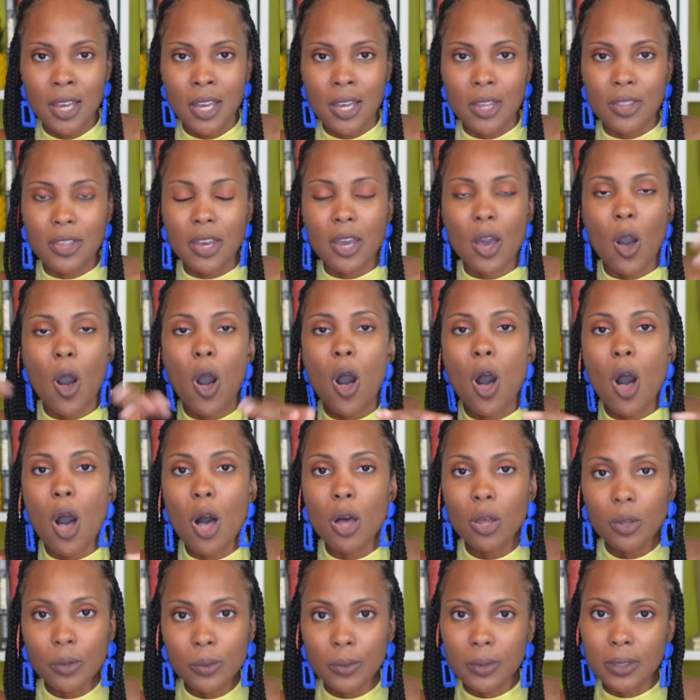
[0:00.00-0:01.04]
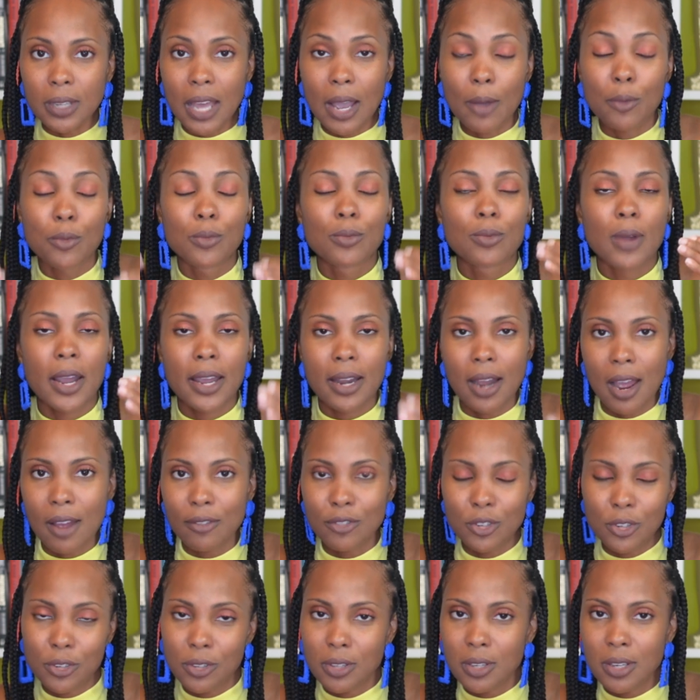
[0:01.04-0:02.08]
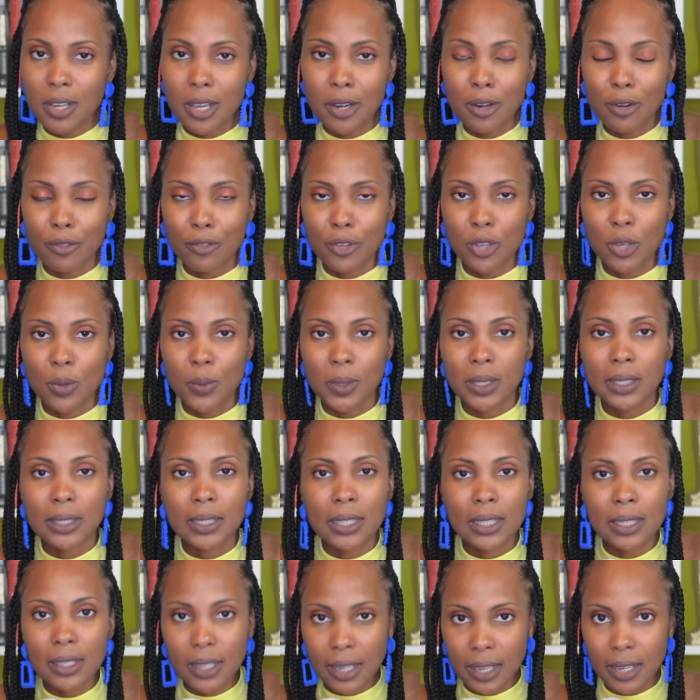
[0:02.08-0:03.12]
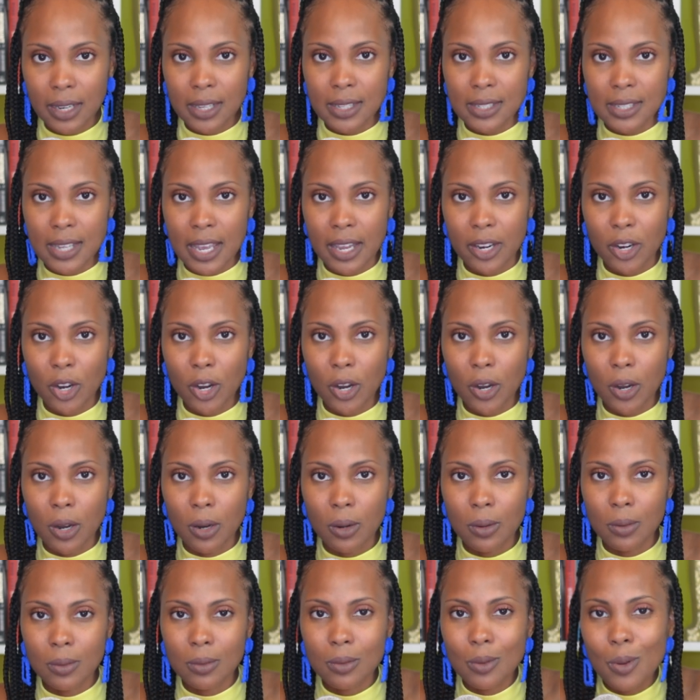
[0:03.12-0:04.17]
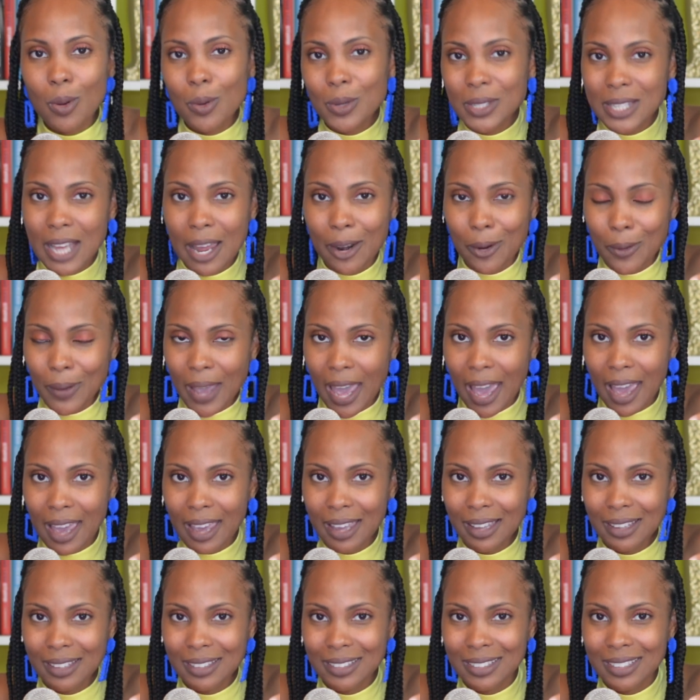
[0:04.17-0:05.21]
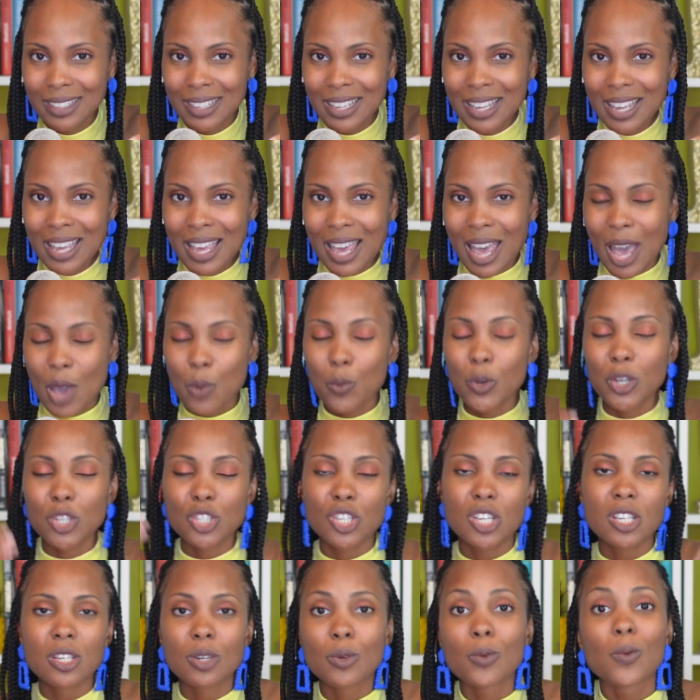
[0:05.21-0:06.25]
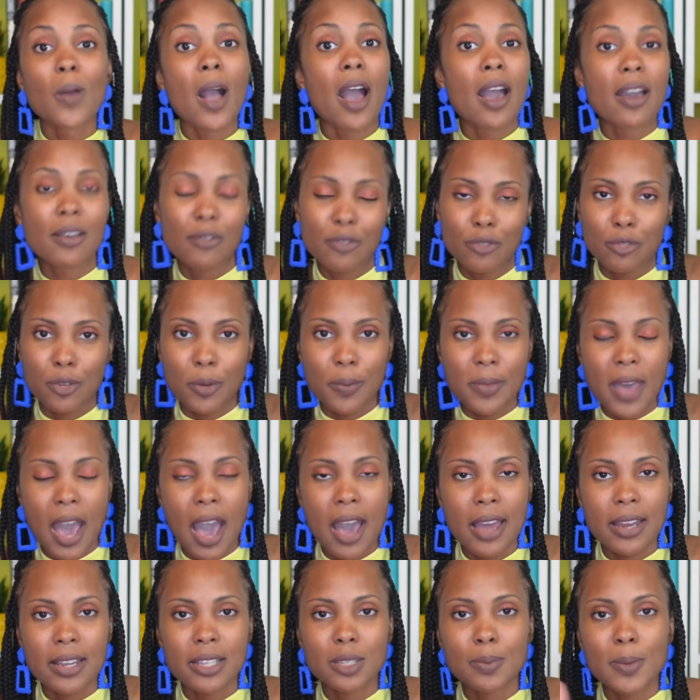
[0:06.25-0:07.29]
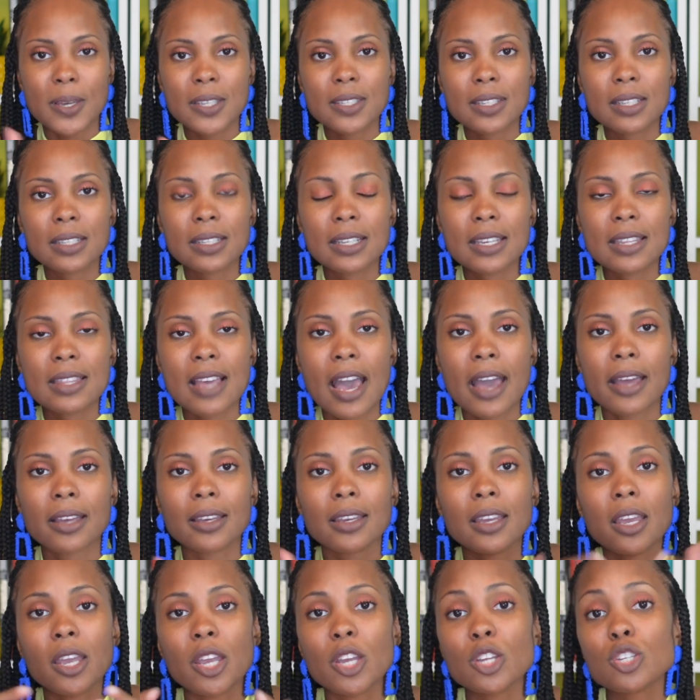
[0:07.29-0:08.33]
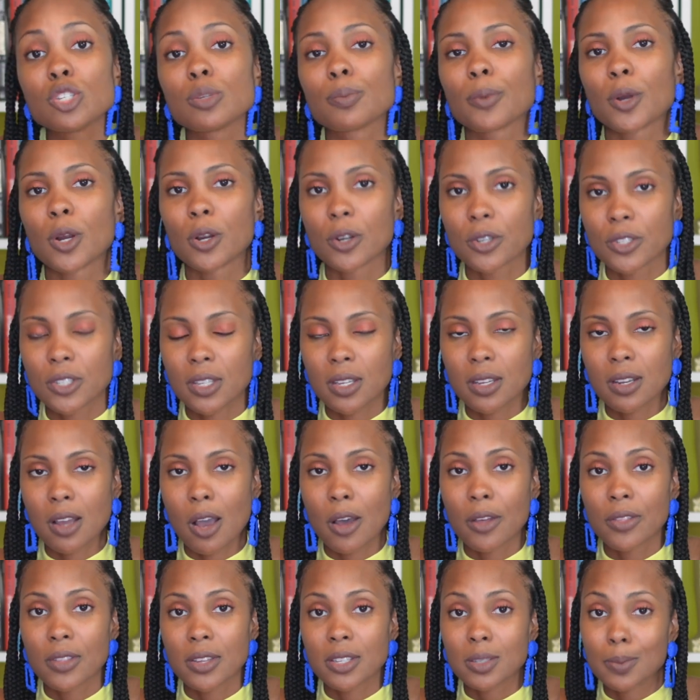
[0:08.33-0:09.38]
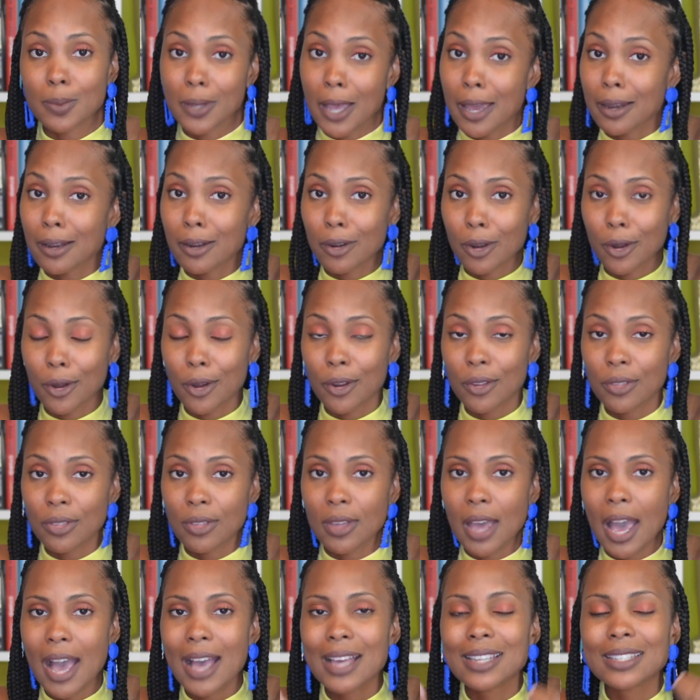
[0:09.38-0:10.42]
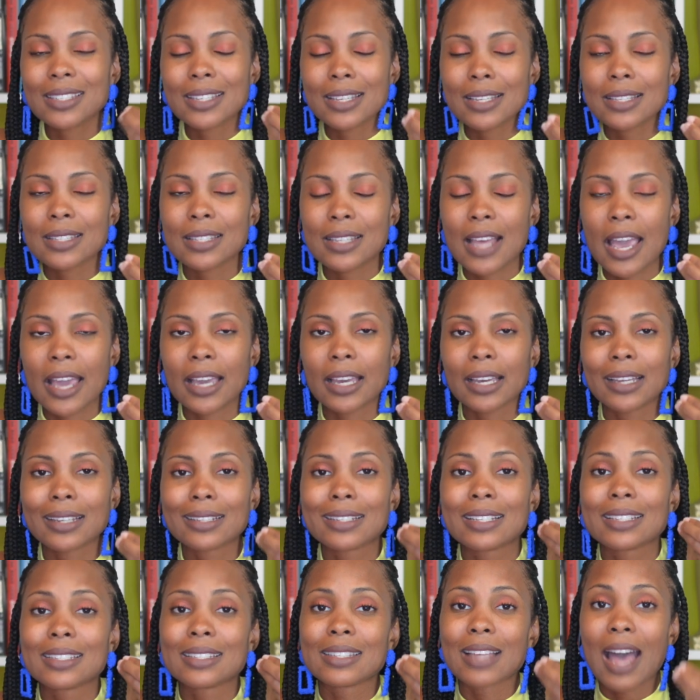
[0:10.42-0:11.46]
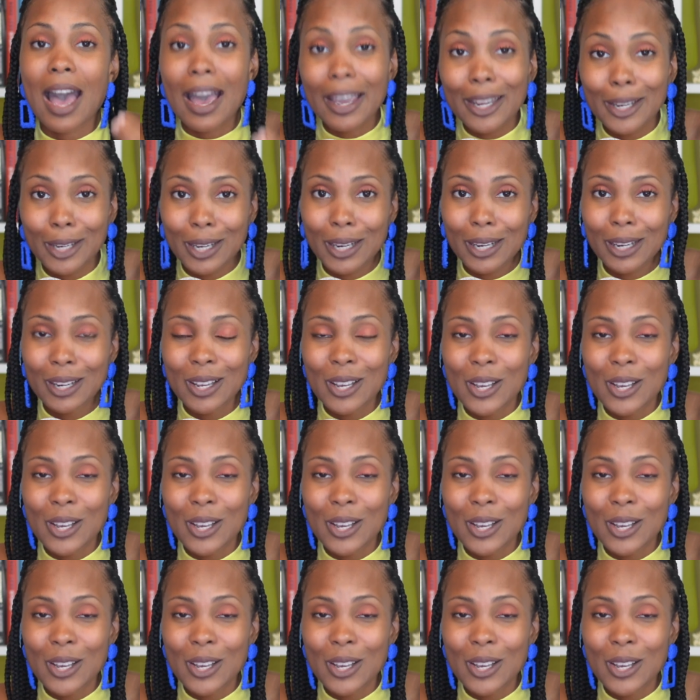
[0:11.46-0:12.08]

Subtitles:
They all, right after the interview, would lean in and say to her, "Well, is that okay?" And what she derived from that is basically that each person on this planet Earth has this like desire